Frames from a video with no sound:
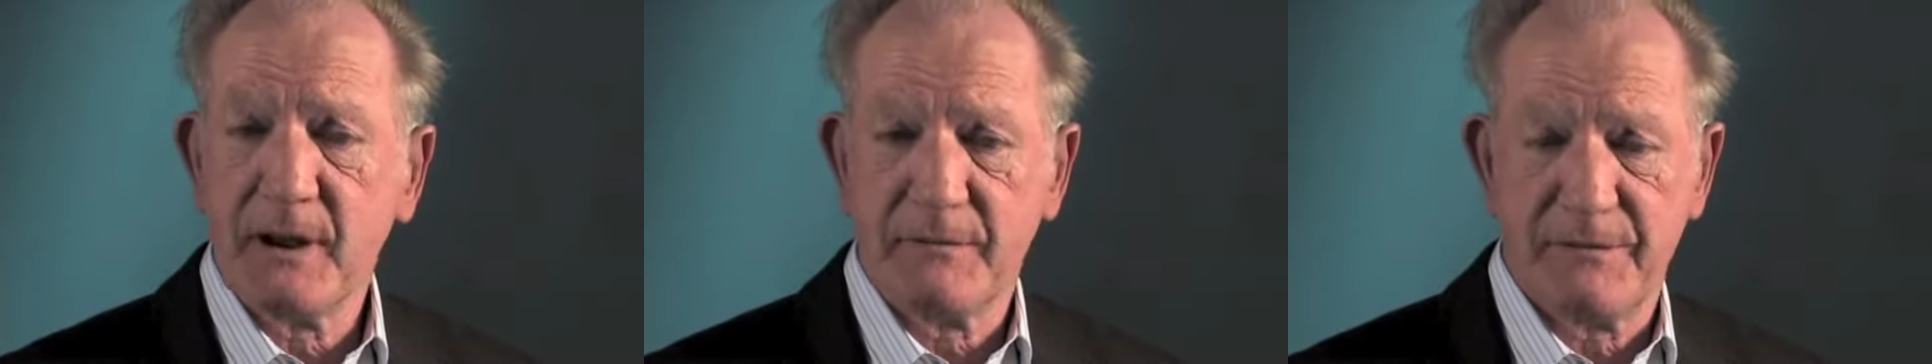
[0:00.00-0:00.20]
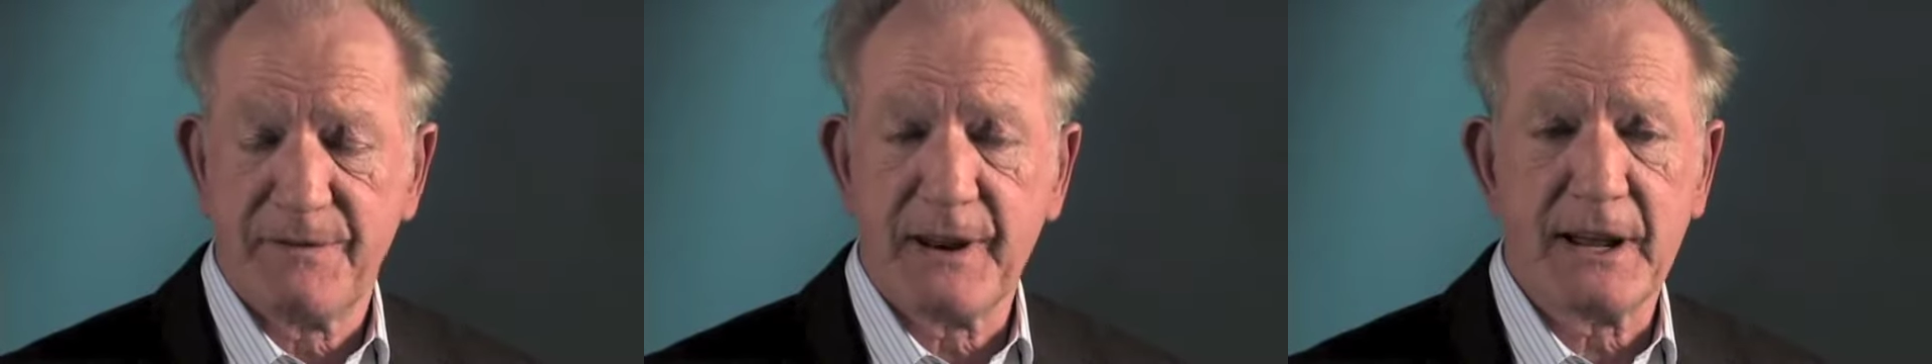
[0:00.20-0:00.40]

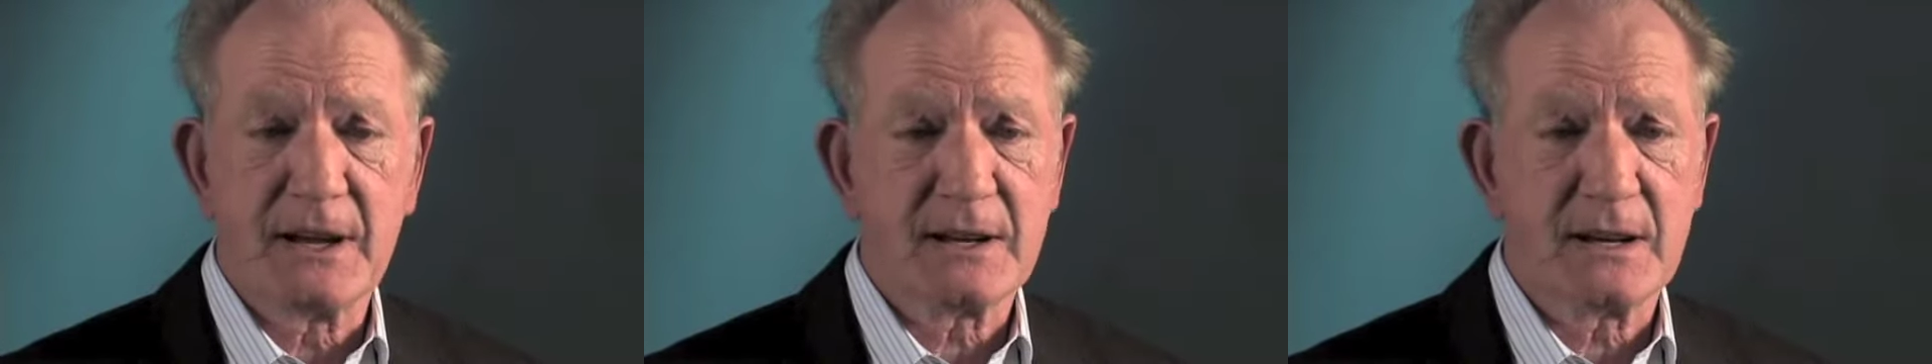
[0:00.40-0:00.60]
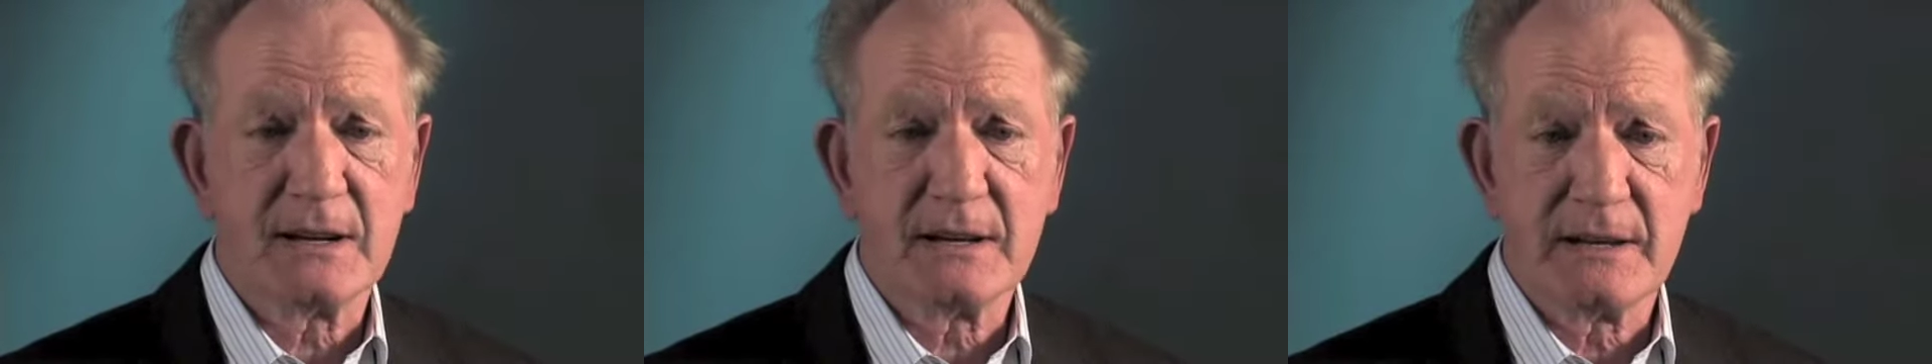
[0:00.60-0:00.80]

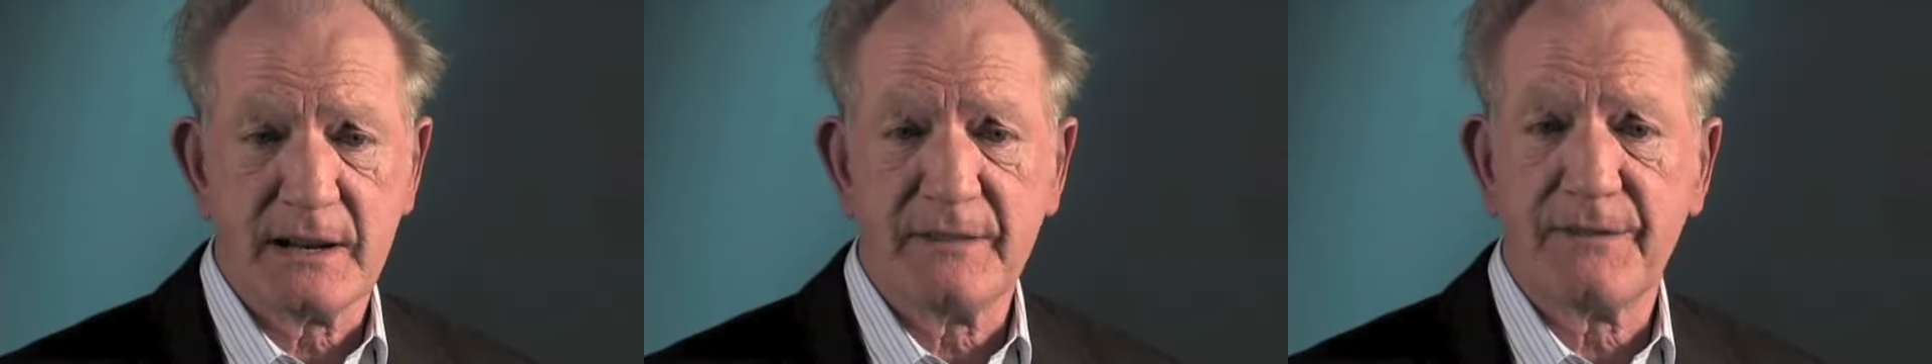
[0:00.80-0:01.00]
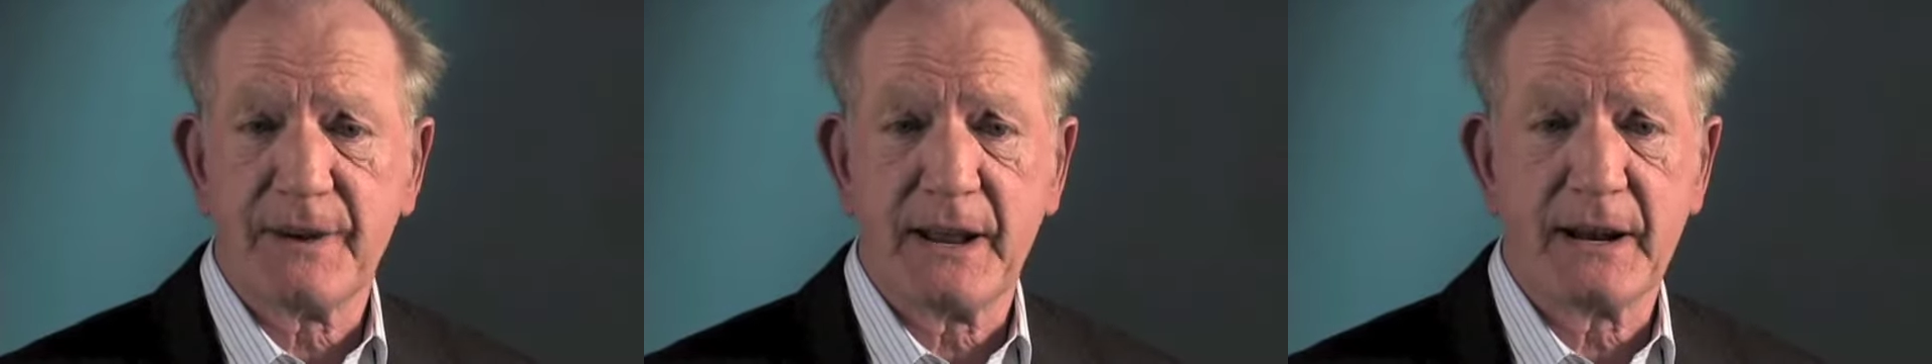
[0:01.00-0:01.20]
inflating and
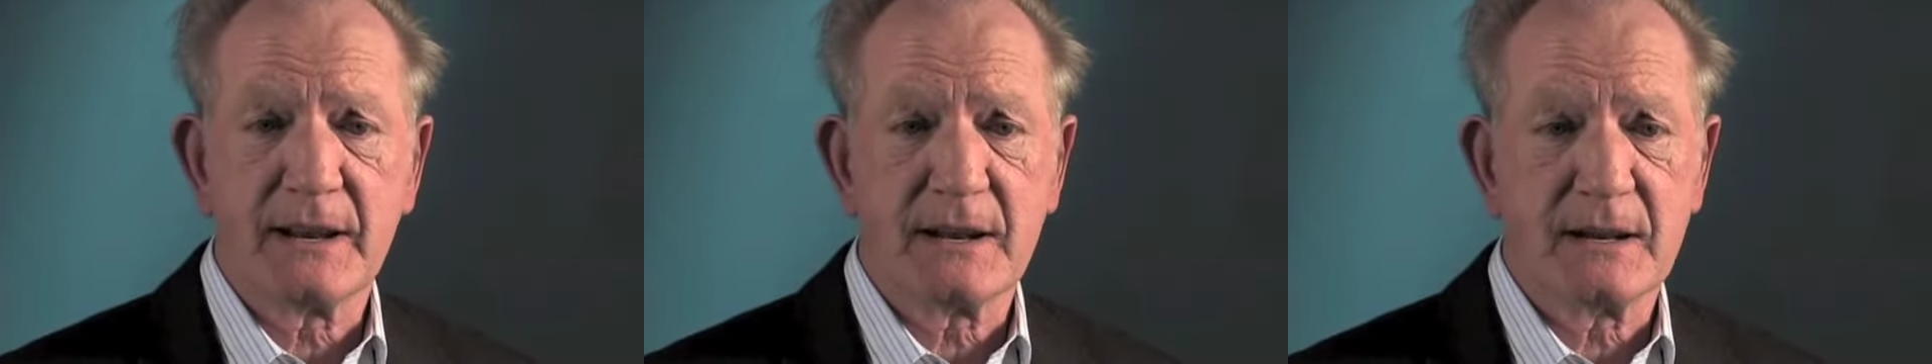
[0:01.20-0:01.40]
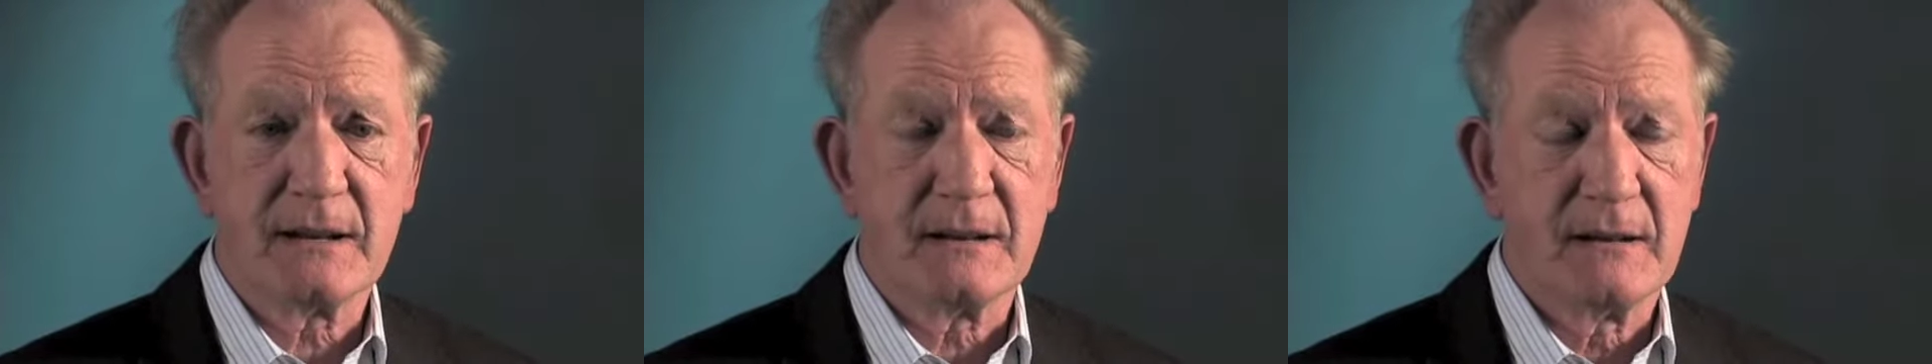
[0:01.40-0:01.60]

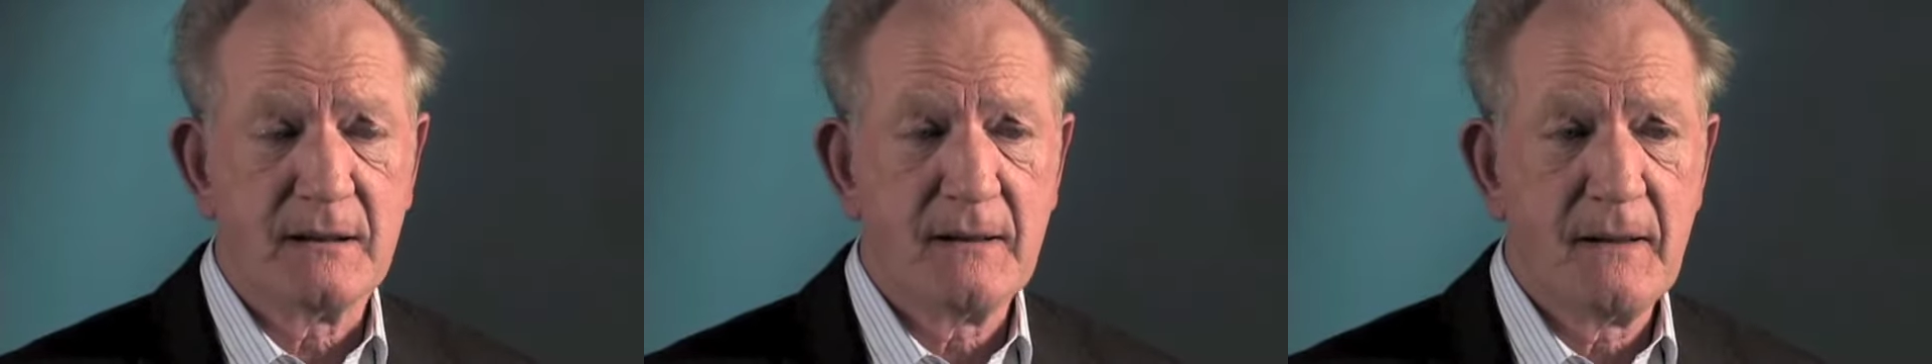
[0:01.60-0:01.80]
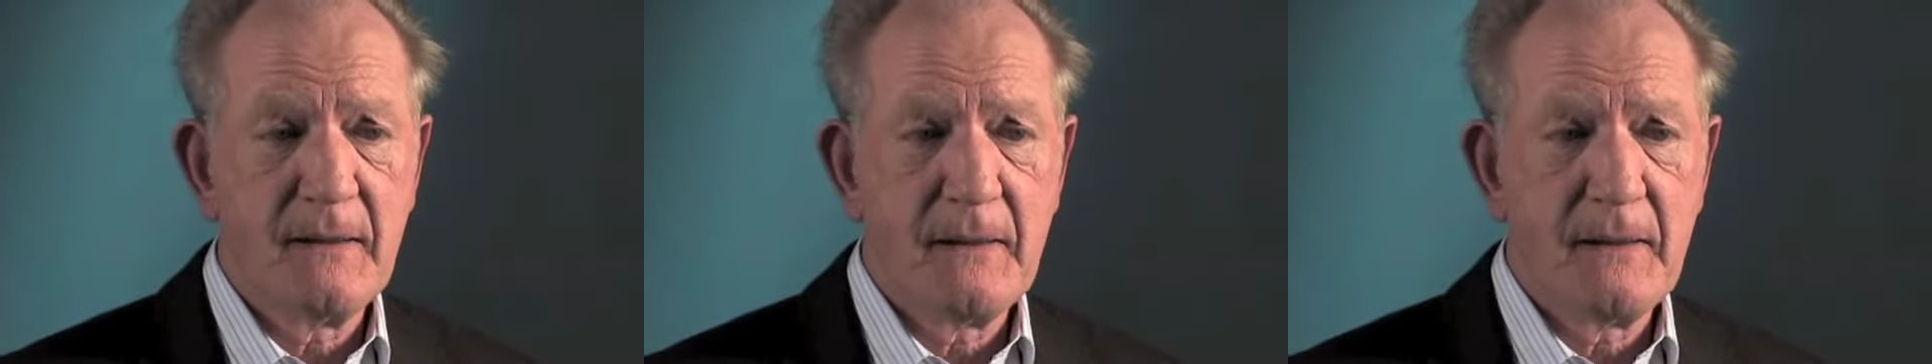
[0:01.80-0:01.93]
deflating, and